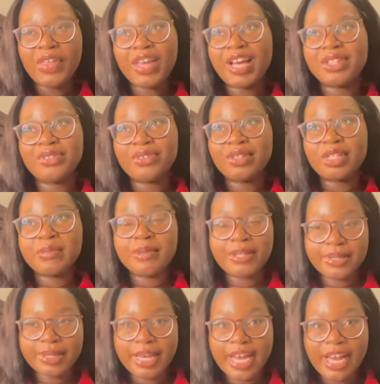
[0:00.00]
that's the only
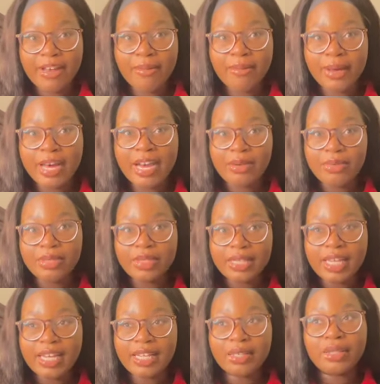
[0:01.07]
experience I have, but I would
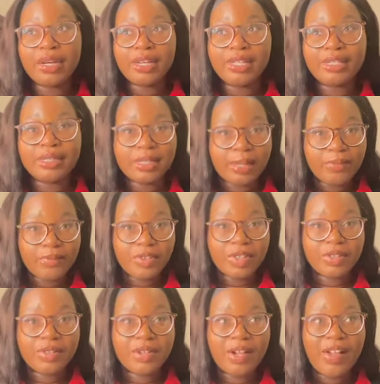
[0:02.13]
say a lot in the STEM field,